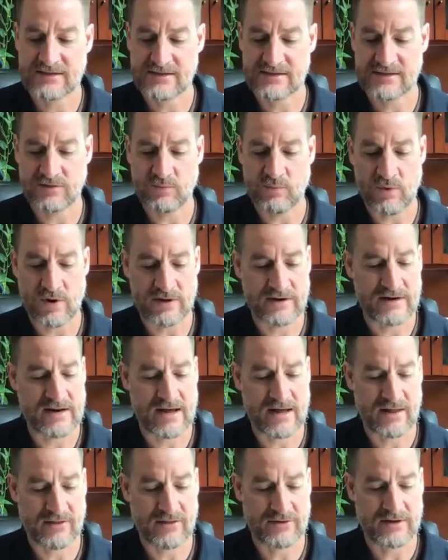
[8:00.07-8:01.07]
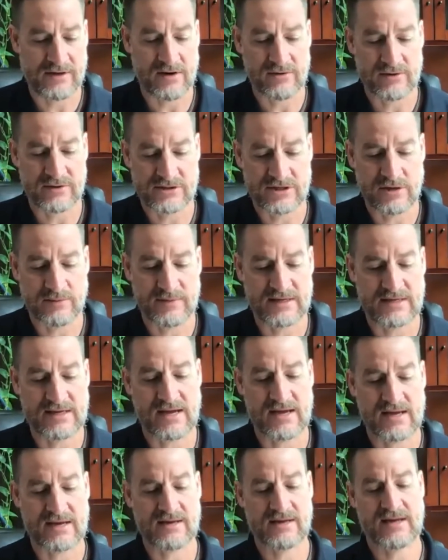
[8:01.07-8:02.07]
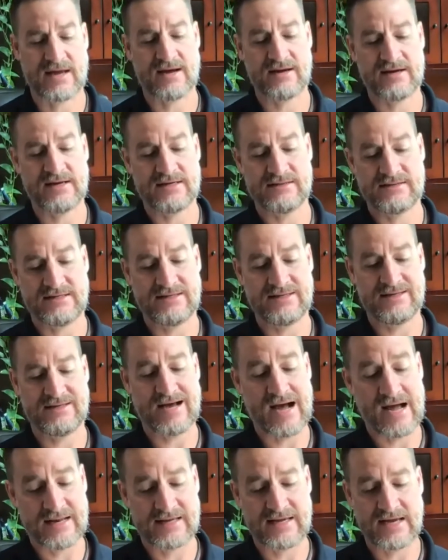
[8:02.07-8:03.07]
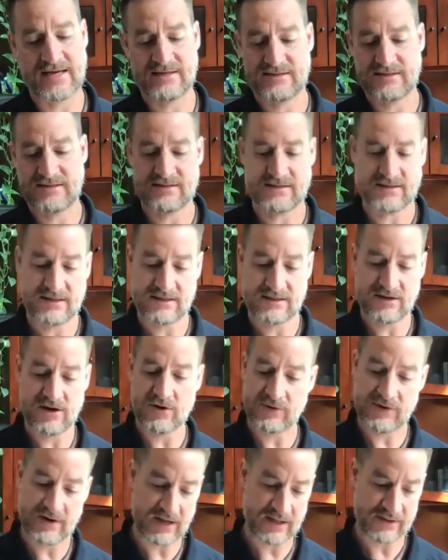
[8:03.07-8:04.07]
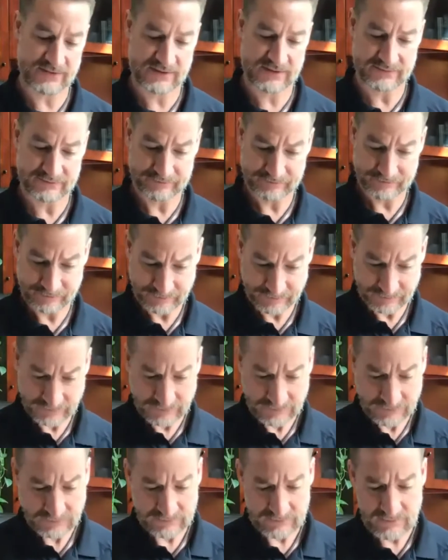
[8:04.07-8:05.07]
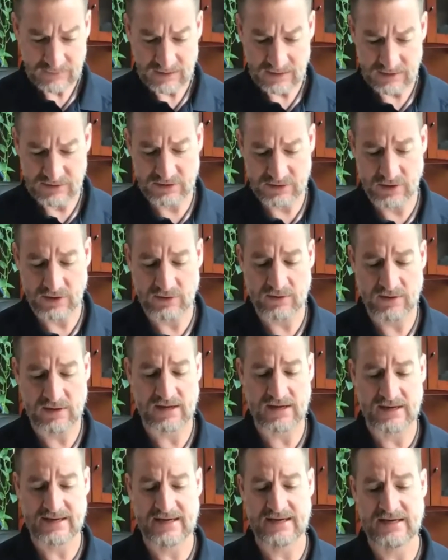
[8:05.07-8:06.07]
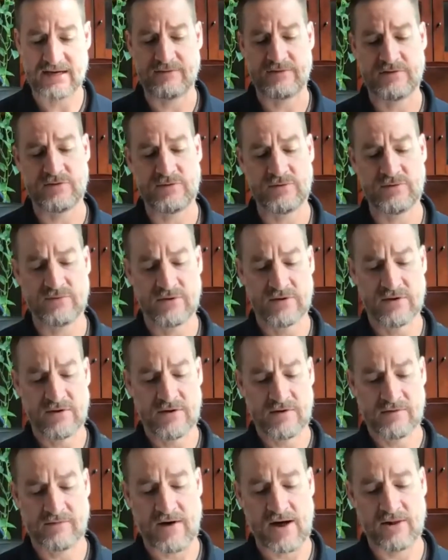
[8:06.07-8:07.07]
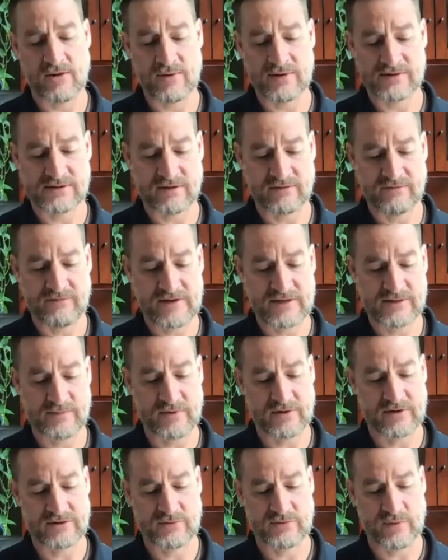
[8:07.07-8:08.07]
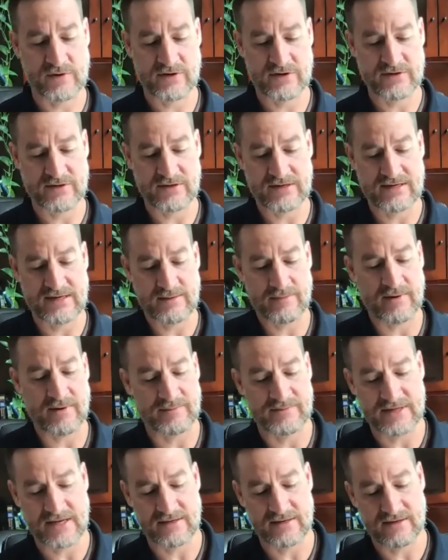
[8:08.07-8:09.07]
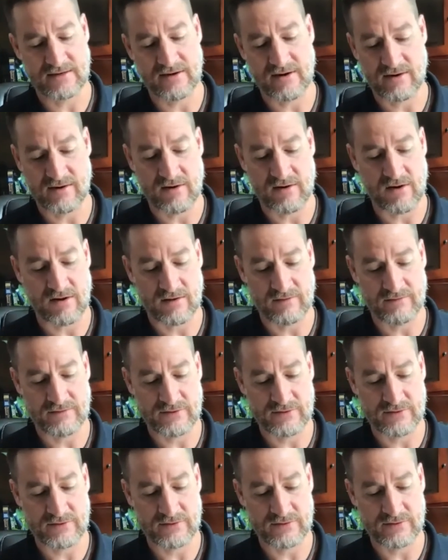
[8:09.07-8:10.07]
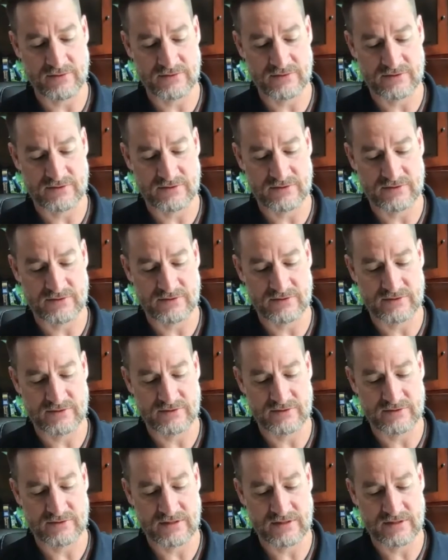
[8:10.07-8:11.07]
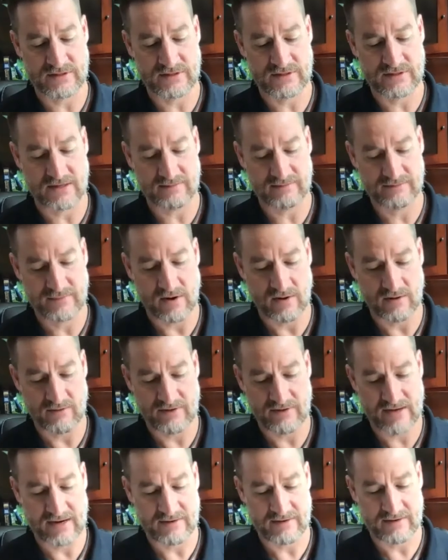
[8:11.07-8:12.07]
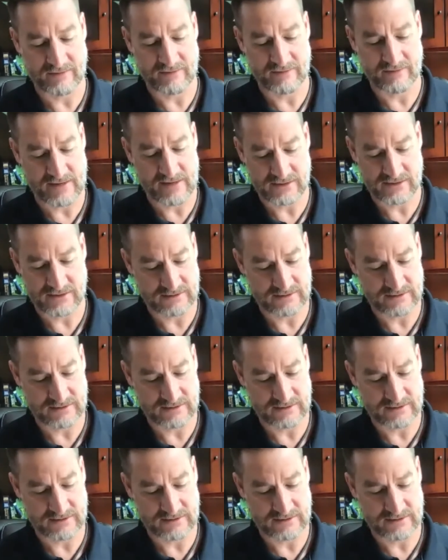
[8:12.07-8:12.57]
and 1 death. And Okeechobee County has seen 9 cases and no deaths. So again, if you follow us on Facebook or Twitter, you can keep updated on all of those, all of that information.